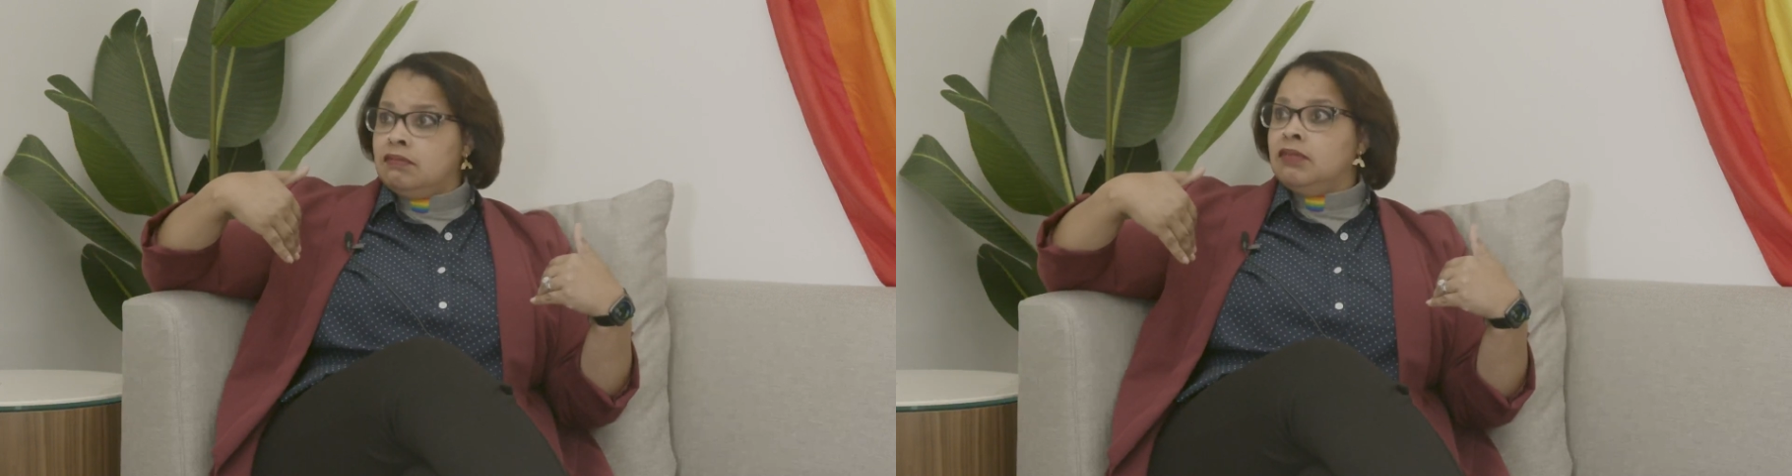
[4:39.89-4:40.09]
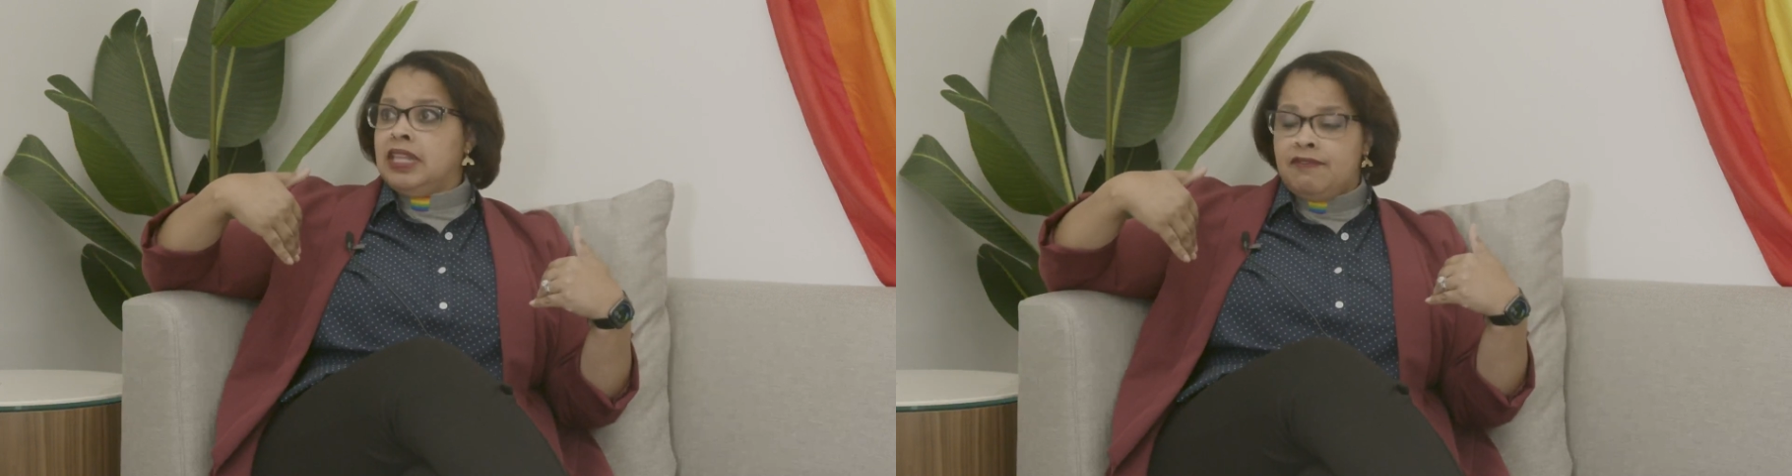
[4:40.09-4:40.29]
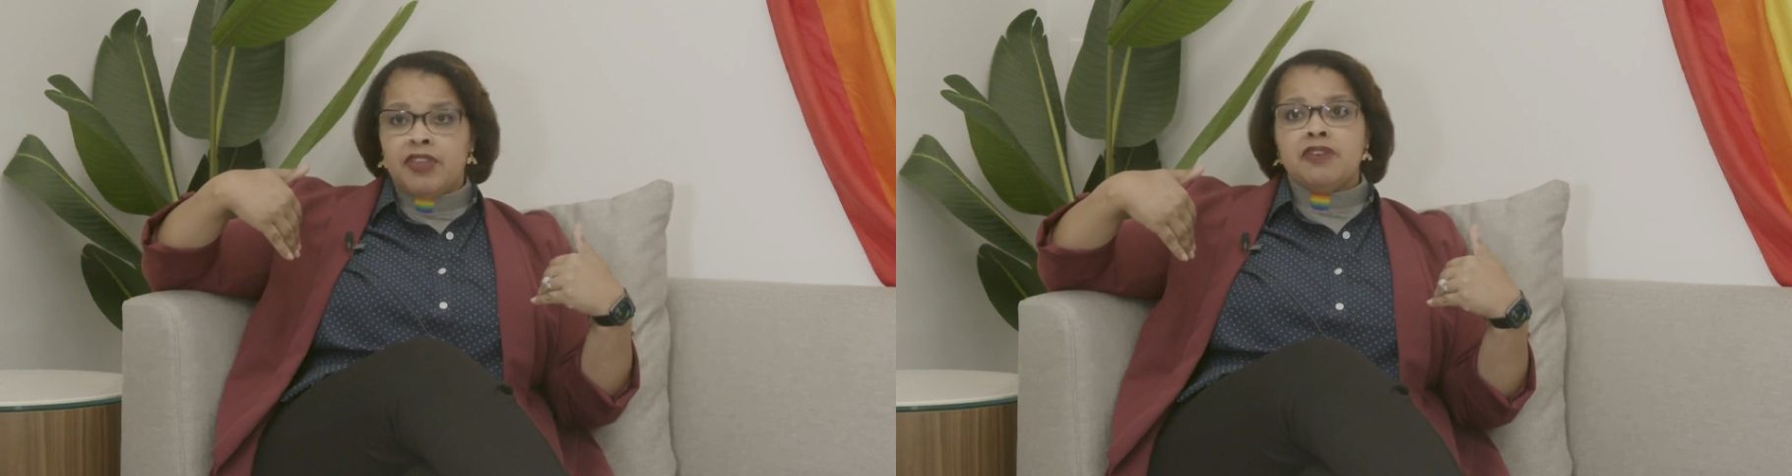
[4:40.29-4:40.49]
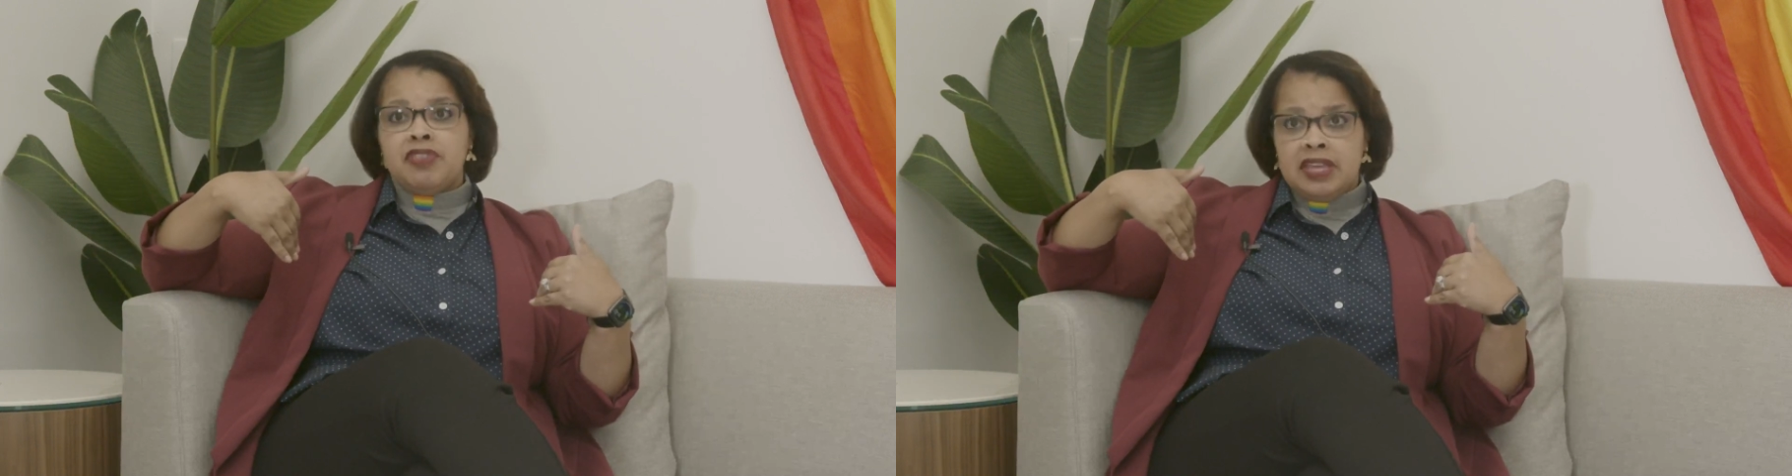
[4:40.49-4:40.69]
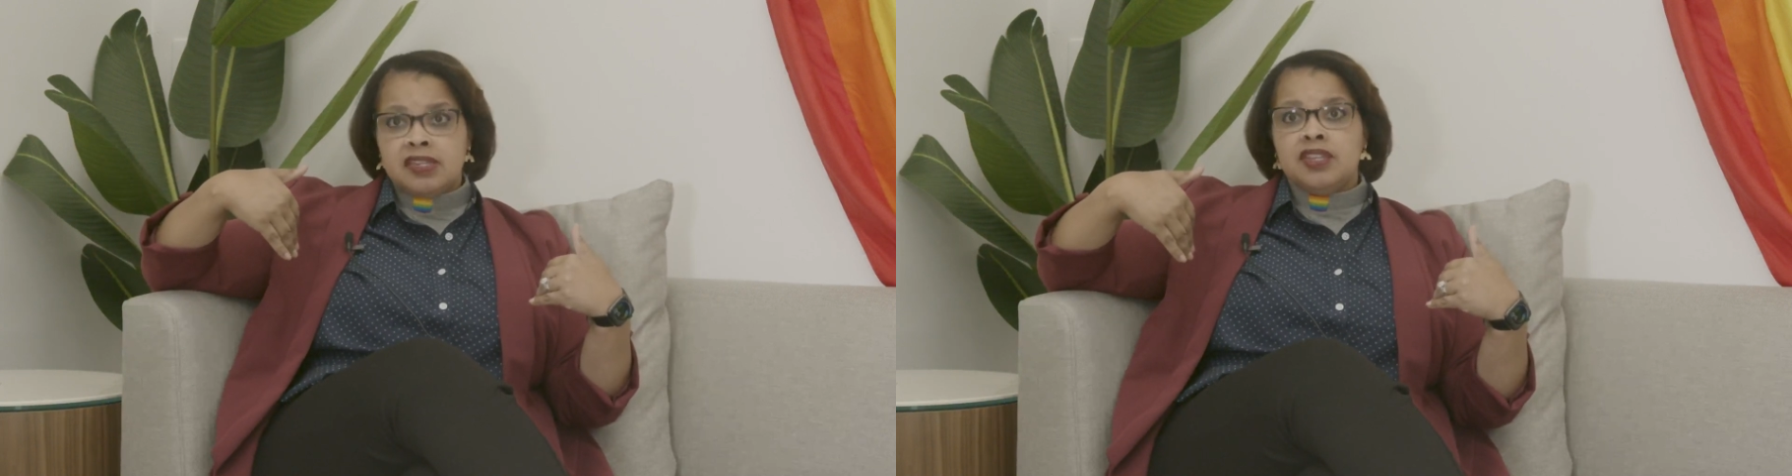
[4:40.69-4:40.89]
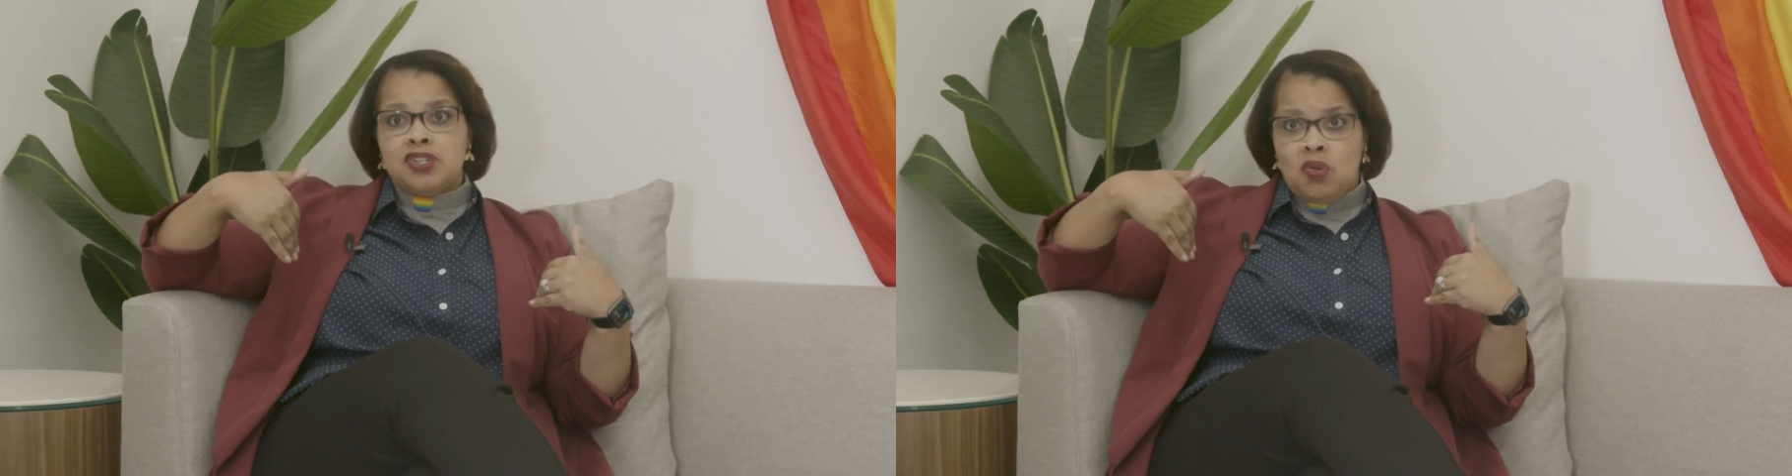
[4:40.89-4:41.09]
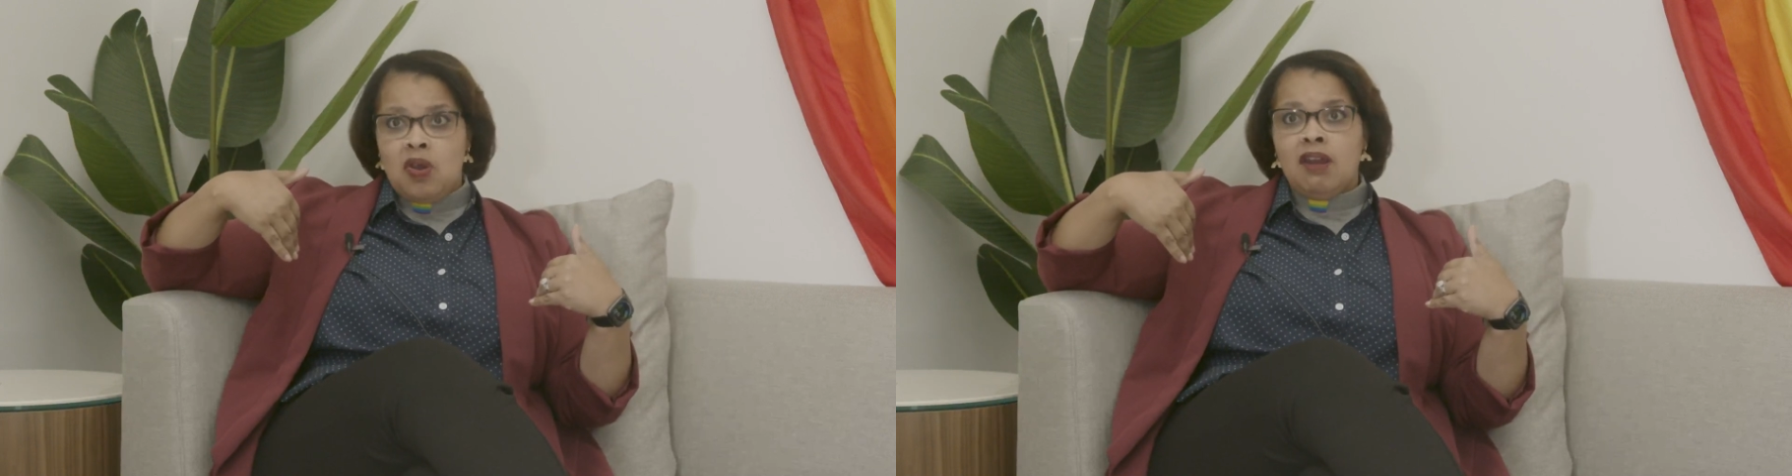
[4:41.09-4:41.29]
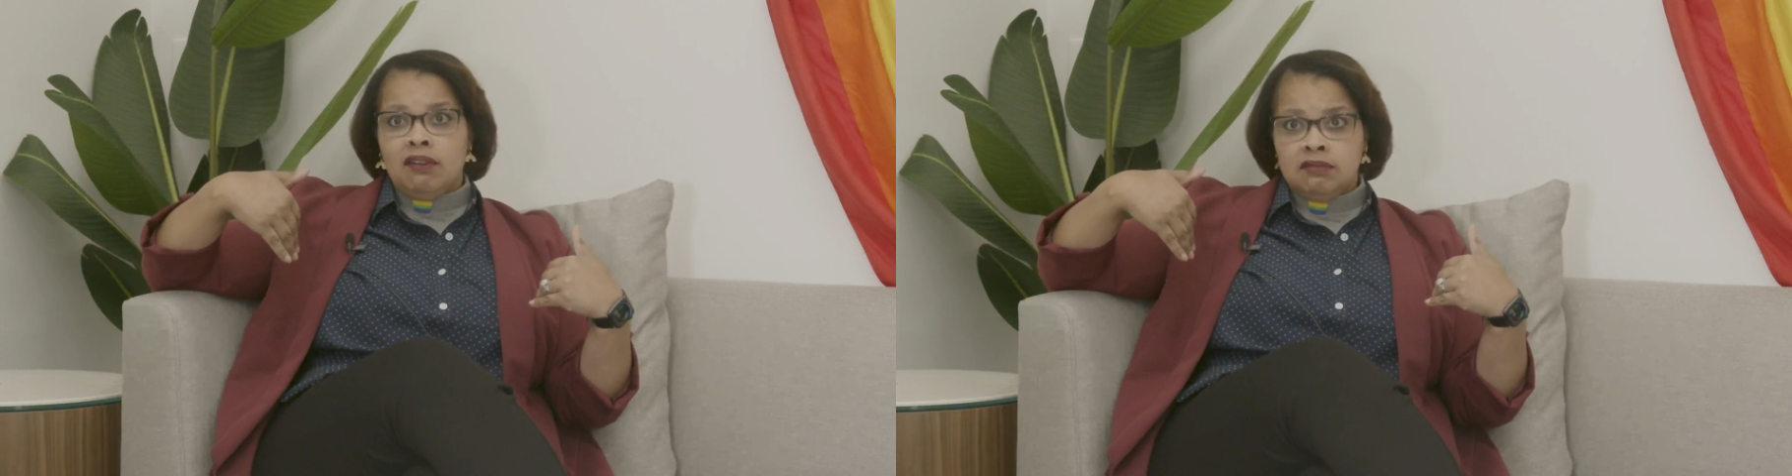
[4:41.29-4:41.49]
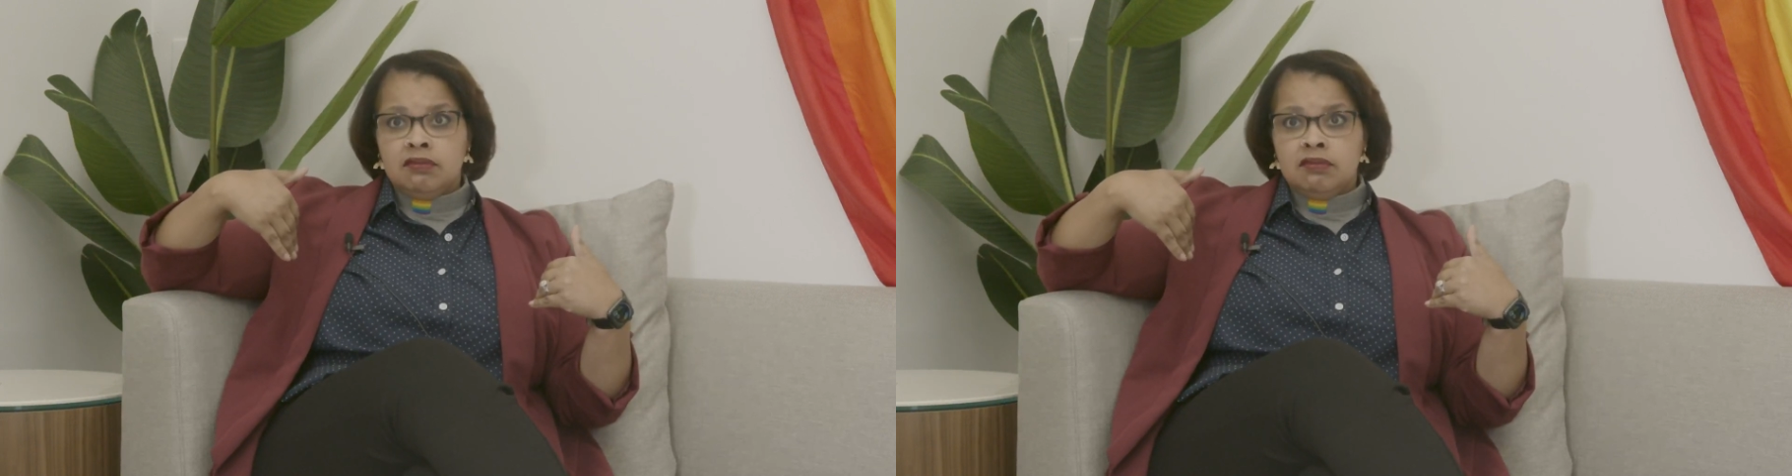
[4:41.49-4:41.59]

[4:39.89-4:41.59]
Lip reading: leave their things at the door?